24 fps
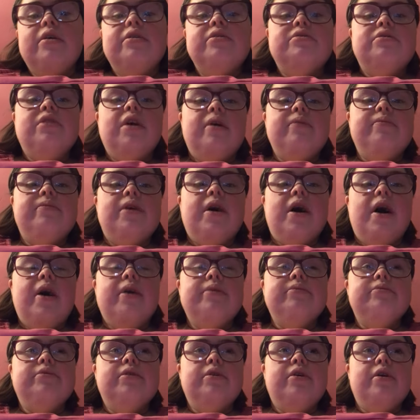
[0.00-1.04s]

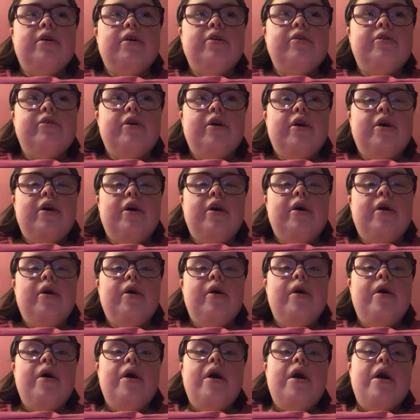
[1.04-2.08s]
Sometimes I'm gonna
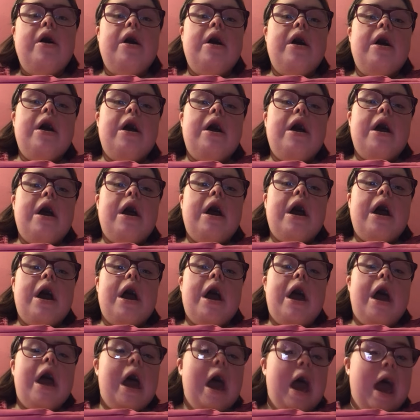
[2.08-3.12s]
do
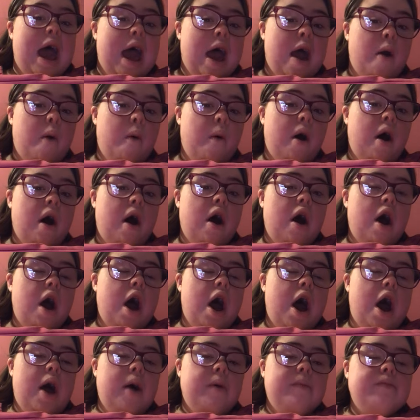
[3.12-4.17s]
hair
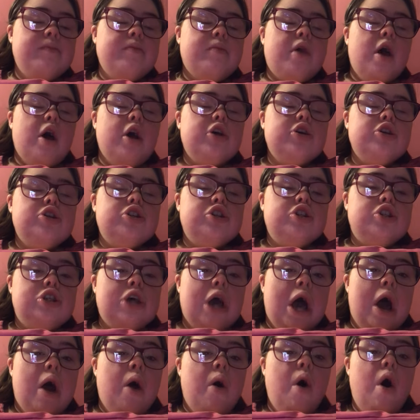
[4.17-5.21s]

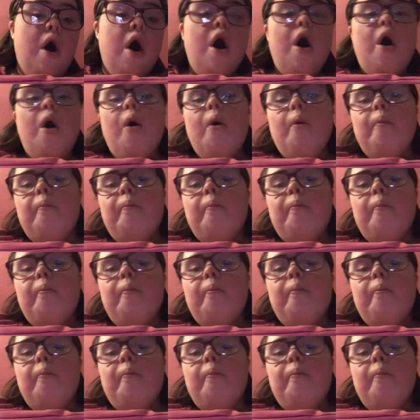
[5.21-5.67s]
shower or